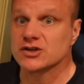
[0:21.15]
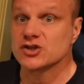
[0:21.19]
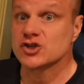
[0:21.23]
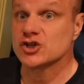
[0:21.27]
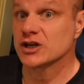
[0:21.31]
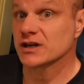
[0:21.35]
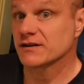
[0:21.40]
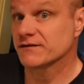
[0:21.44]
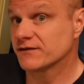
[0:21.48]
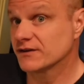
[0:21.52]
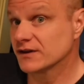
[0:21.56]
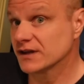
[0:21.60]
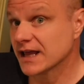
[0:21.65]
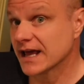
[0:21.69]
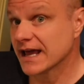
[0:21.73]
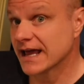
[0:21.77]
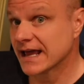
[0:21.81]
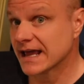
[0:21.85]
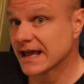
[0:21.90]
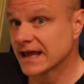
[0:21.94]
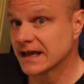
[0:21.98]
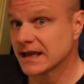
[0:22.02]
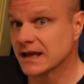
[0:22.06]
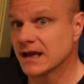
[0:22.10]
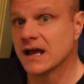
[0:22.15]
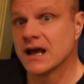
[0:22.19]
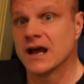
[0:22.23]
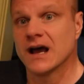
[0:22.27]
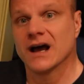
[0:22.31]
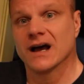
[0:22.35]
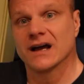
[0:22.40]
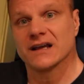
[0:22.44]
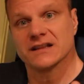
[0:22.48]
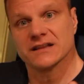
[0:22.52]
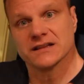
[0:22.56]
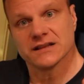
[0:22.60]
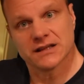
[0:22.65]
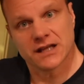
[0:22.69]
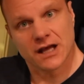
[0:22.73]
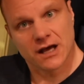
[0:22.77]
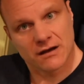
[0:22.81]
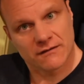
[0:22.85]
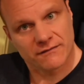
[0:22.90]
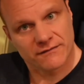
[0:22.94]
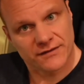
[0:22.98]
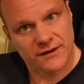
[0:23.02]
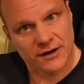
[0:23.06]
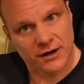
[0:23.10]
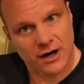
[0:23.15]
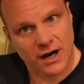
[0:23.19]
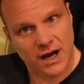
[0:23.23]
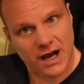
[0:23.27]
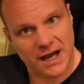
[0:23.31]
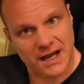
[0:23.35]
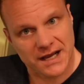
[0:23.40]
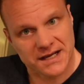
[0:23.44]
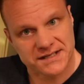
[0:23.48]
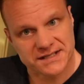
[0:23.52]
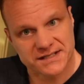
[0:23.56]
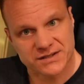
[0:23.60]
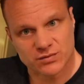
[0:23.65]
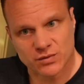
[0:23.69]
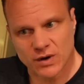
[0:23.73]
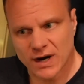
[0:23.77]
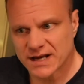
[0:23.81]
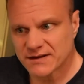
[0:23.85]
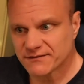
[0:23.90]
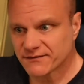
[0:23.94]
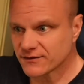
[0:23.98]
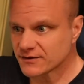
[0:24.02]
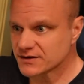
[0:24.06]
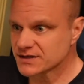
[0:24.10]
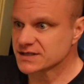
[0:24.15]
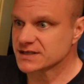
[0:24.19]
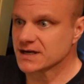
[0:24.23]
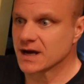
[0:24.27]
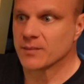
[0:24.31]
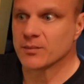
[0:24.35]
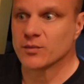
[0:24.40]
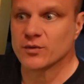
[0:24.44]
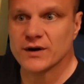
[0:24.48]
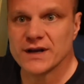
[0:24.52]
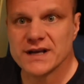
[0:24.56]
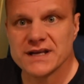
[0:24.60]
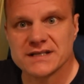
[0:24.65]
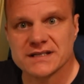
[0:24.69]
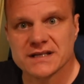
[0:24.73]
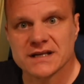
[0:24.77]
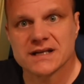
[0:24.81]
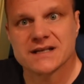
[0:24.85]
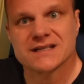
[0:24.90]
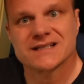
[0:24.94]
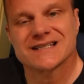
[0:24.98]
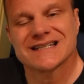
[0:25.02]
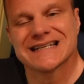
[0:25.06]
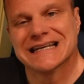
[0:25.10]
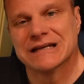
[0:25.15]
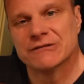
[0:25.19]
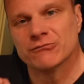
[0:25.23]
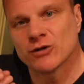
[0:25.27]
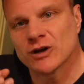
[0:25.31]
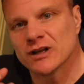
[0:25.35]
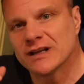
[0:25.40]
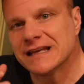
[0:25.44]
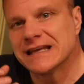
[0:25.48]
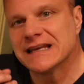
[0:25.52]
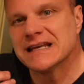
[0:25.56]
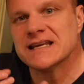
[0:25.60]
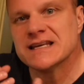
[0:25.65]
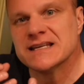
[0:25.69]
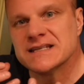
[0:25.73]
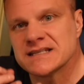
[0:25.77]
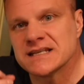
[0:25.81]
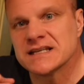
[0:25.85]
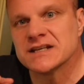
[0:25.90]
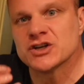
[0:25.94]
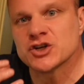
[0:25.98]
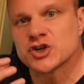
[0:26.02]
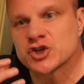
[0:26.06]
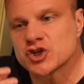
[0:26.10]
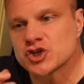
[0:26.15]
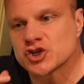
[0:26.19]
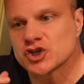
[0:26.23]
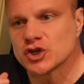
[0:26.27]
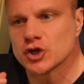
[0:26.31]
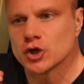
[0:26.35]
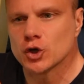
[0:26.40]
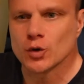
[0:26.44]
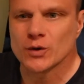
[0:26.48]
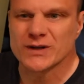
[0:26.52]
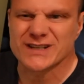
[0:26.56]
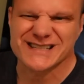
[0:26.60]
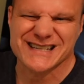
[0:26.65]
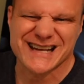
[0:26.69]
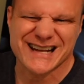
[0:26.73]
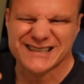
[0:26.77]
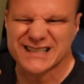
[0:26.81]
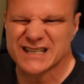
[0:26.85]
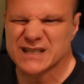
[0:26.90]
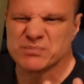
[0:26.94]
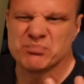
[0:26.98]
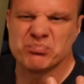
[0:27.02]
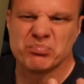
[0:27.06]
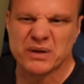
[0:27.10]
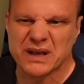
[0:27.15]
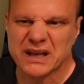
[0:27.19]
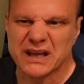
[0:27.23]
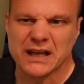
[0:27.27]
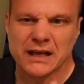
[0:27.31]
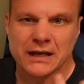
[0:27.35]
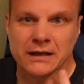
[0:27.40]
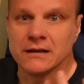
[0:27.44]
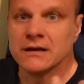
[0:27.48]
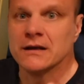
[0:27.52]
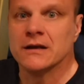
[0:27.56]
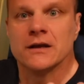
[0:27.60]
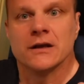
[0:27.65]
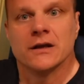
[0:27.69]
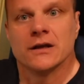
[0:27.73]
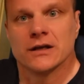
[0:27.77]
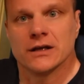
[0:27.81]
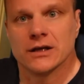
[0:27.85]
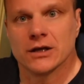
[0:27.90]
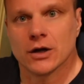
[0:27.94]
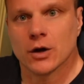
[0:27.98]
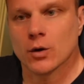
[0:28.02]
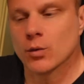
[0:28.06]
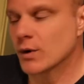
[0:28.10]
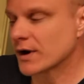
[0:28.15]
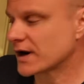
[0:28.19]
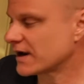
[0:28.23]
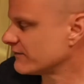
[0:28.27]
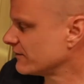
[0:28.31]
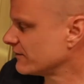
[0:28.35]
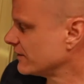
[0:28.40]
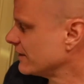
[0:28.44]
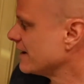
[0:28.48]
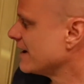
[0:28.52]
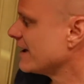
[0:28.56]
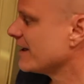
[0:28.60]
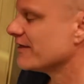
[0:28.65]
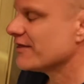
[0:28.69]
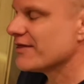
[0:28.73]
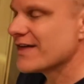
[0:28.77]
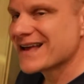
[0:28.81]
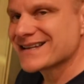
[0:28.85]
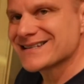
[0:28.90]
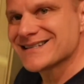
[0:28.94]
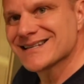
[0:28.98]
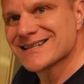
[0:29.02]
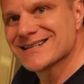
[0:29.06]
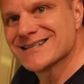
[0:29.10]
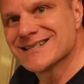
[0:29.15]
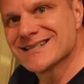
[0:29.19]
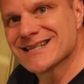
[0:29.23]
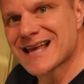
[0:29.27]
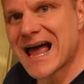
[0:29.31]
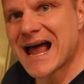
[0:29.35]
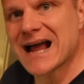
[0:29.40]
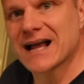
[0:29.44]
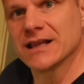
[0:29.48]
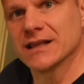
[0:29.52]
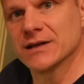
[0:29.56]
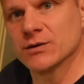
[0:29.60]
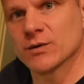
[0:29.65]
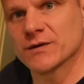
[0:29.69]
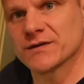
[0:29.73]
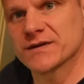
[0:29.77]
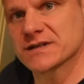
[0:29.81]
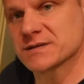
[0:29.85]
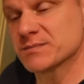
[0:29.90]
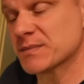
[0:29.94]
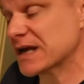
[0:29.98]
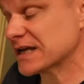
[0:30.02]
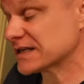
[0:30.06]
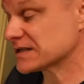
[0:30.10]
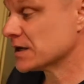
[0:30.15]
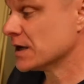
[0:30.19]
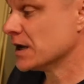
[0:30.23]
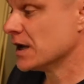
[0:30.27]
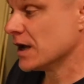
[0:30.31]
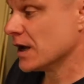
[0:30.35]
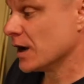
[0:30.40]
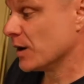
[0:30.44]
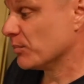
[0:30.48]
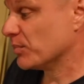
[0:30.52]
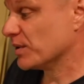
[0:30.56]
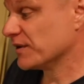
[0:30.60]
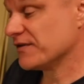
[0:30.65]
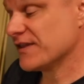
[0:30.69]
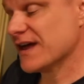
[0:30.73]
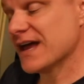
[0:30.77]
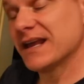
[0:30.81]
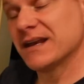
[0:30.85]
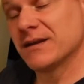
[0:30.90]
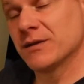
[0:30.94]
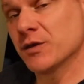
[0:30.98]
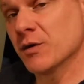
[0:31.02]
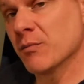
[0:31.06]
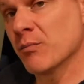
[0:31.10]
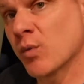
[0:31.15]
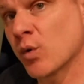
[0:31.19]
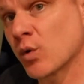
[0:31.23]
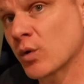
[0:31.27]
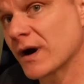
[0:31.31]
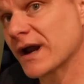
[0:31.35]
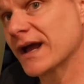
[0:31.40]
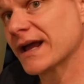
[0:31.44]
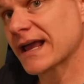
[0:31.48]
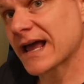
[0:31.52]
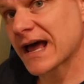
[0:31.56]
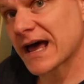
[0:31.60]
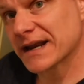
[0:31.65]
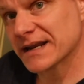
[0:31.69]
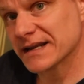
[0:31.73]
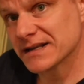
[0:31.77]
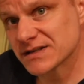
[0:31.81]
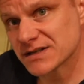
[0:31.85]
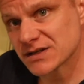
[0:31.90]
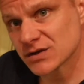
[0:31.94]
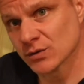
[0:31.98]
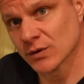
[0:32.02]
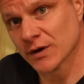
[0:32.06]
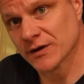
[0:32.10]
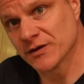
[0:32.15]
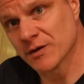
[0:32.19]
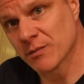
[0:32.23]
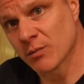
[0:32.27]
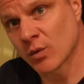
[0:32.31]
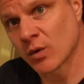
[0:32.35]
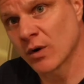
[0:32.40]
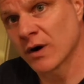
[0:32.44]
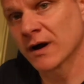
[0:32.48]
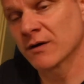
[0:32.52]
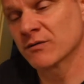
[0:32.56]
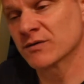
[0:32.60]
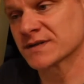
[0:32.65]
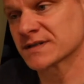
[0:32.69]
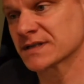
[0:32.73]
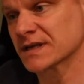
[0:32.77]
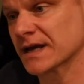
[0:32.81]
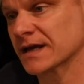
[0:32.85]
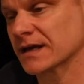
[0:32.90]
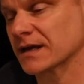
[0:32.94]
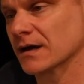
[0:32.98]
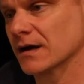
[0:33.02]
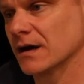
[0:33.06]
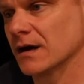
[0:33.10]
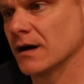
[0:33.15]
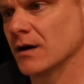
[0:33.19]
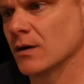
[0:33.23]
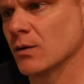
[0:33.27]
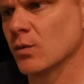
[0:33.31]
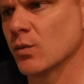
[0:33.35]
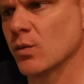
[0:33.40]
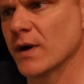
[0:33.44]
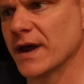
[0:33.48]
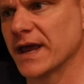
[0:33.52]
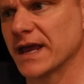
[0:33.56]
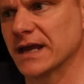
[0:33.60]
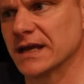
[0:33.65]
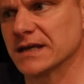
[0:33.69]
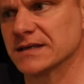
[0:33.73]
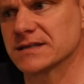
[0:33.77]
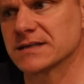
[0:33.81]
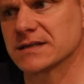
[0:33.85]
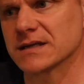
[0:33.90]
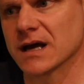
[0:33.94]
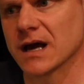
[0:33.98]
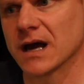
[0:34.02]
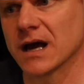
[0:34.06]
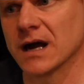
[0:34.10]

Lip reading: Chick-fil-A, I love their ice, right? For some reason, it's really easy to chew. It's not these big, whatever. That's exactly what this makes. But then the more I got into it, the more I was like, oh, wait,